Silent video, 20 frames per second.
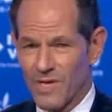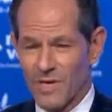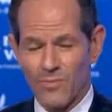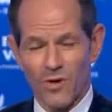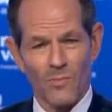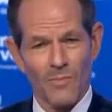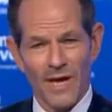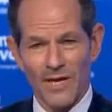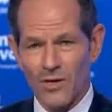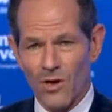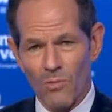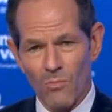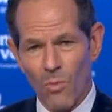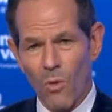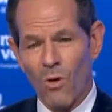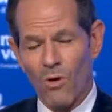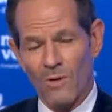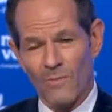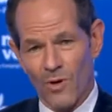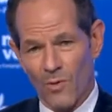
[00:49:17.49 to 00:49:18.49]
People may know
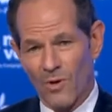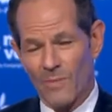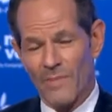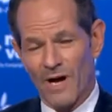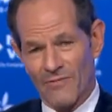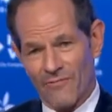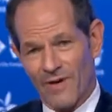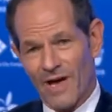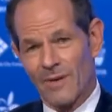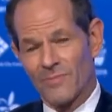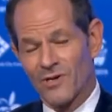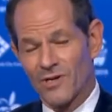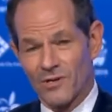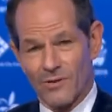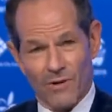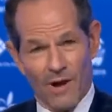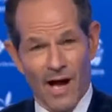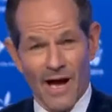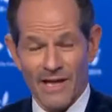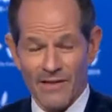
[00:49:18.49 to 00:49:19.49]
more about what my family
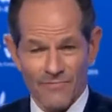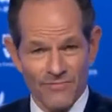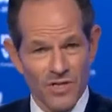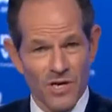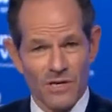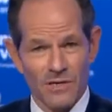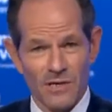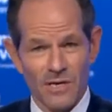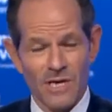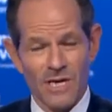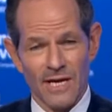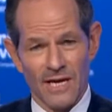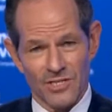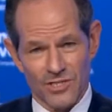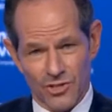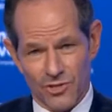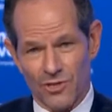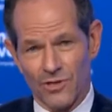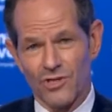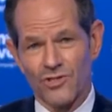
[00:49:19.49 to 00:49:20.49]
or I have done
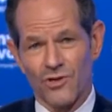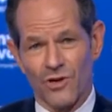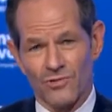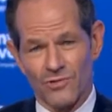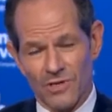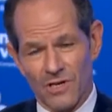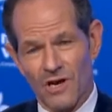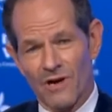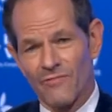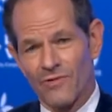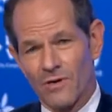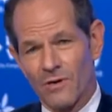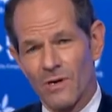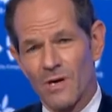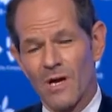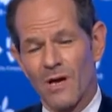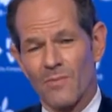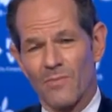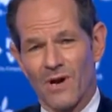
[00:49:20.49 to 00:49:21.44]
as Attorney General and Governor,